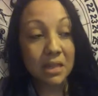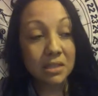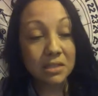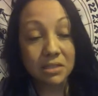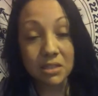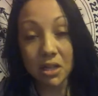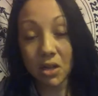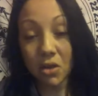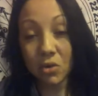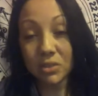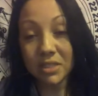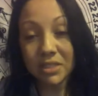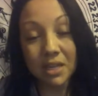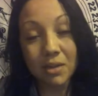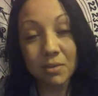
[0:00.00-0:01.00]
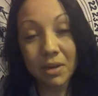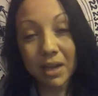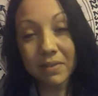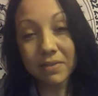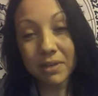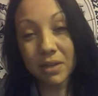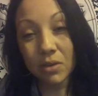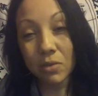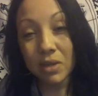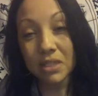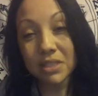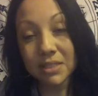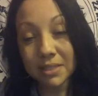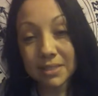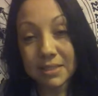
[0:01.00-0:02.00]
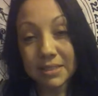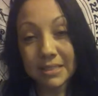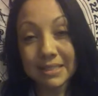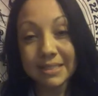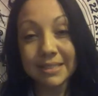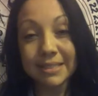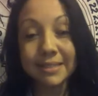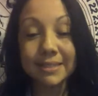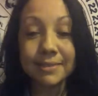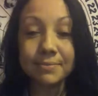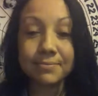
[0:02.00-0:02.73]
So, does anyone have any questions?